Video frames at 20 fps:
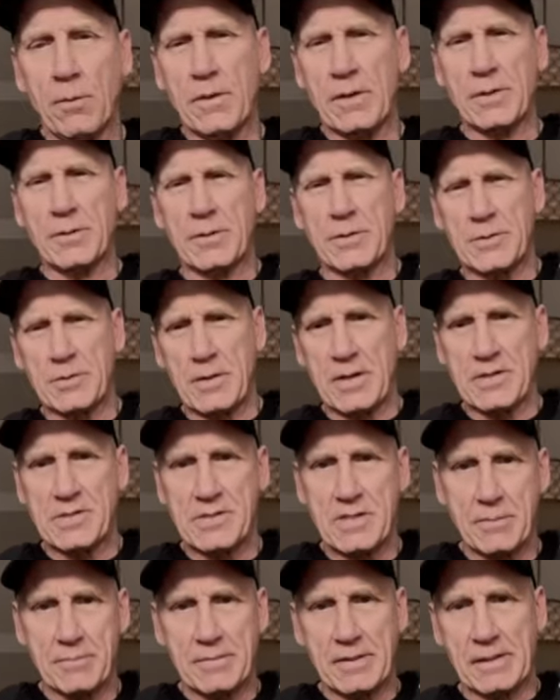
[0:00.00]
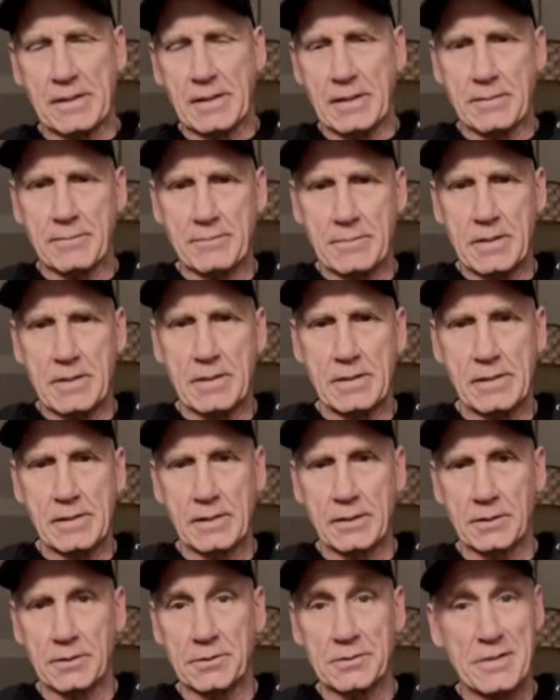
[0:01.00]
want to address something I'm
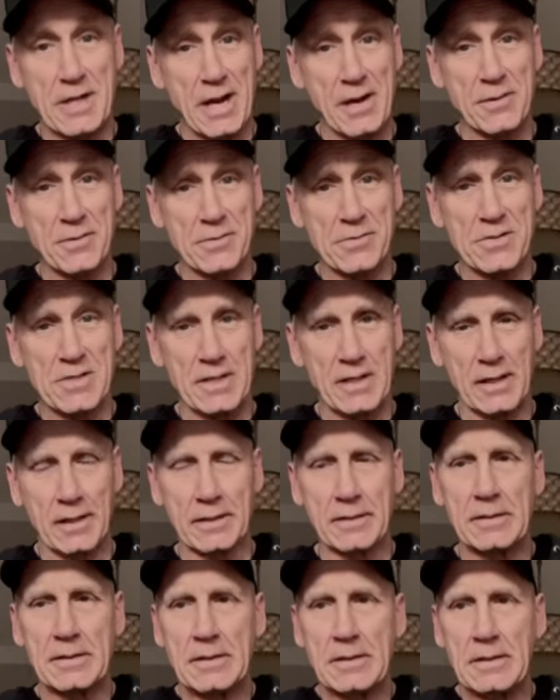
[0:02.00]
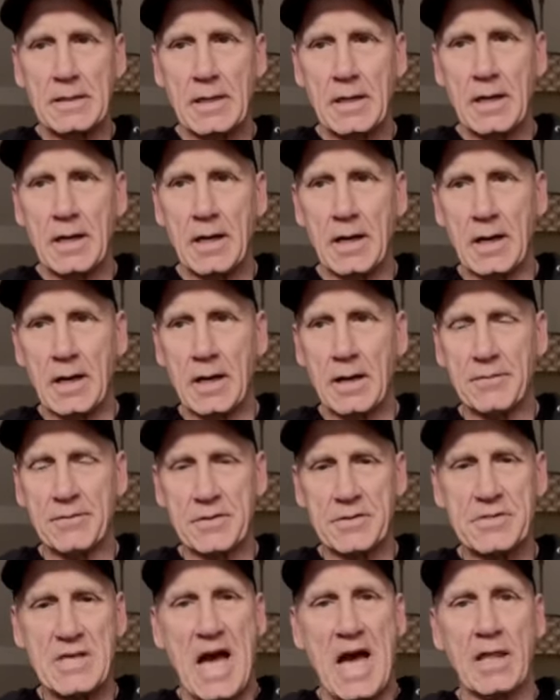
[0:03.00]
getting a little tired of seeing.
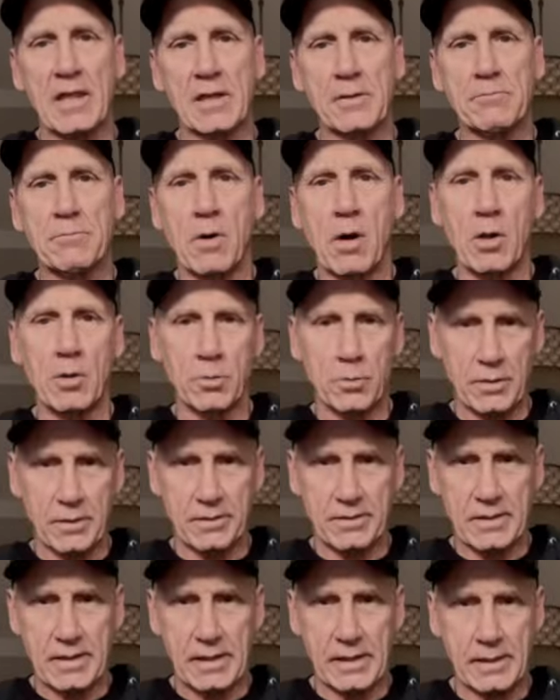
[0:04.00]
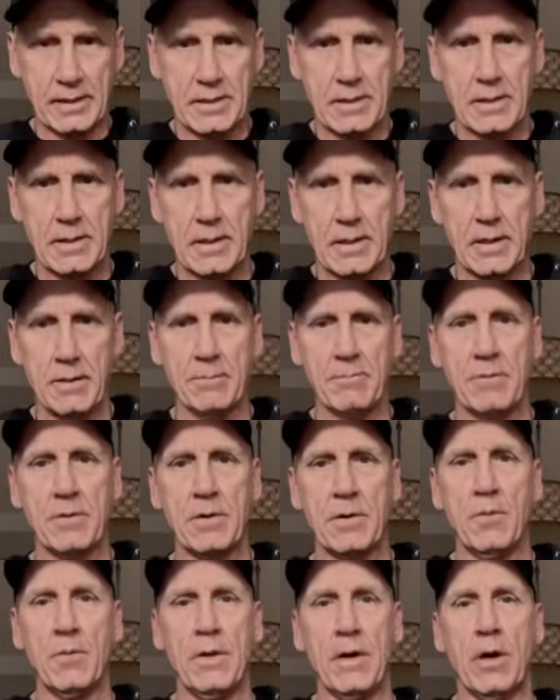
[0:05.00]
This Alec Baldwin thing.
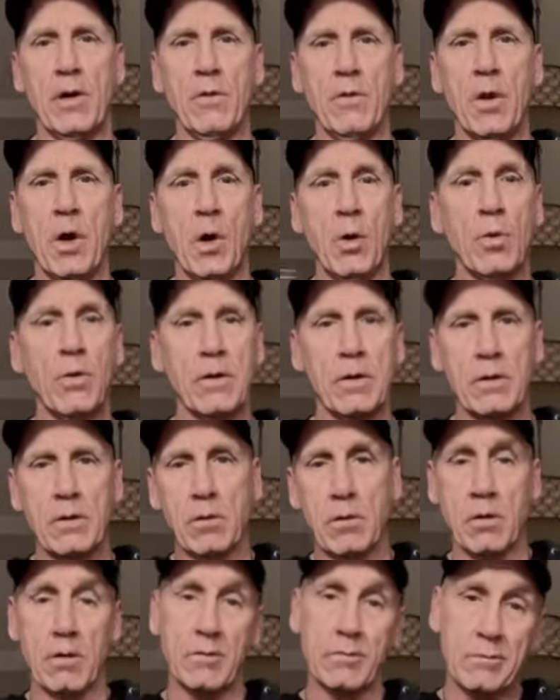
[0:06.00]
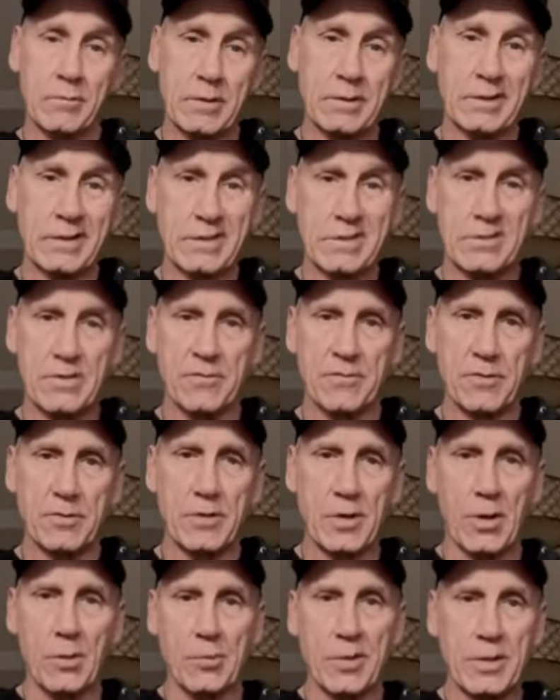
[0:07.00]
We all know, or at least if you
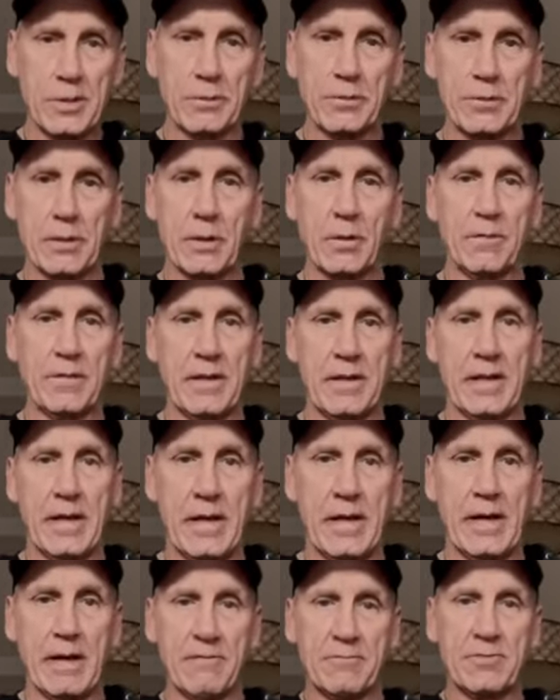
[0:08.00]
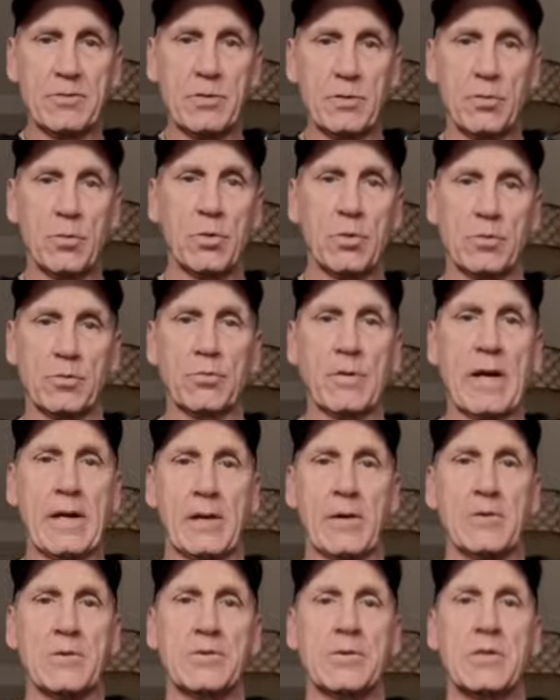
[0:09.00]
know me, you know that I have two world
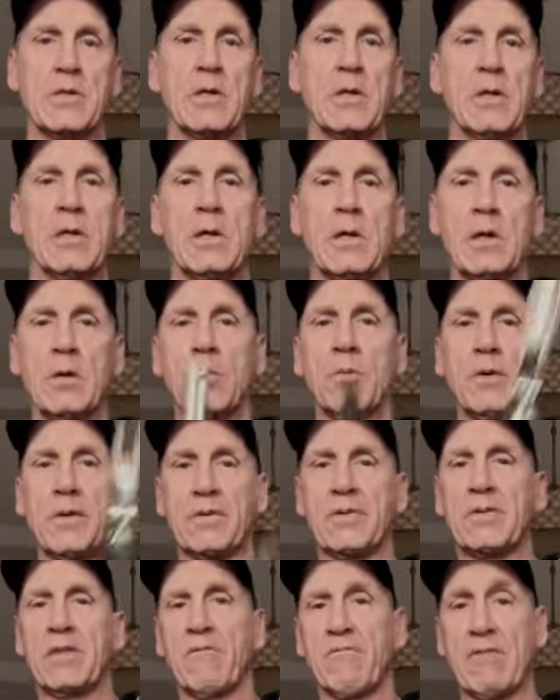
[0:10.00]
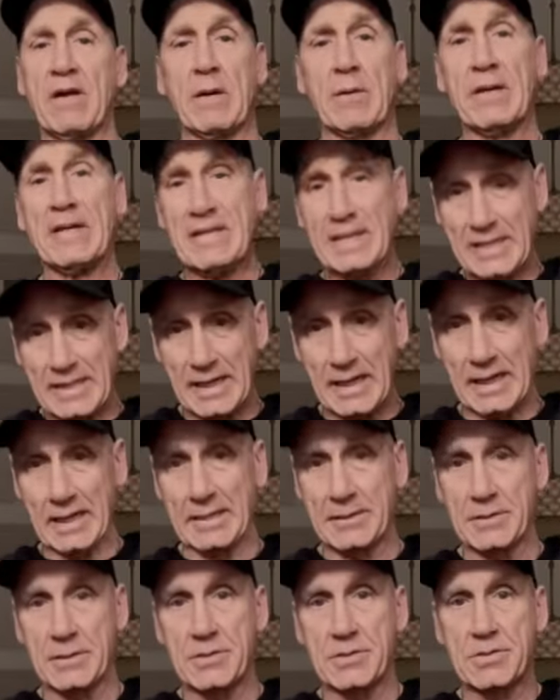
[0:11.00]
records with the very
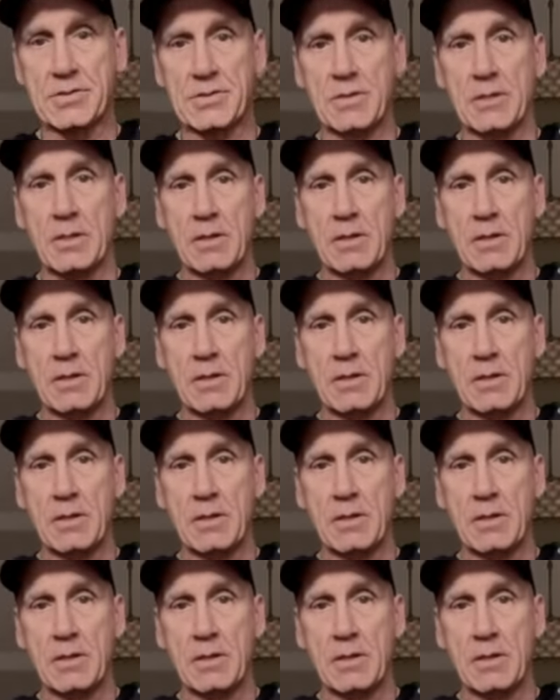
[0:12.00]
guns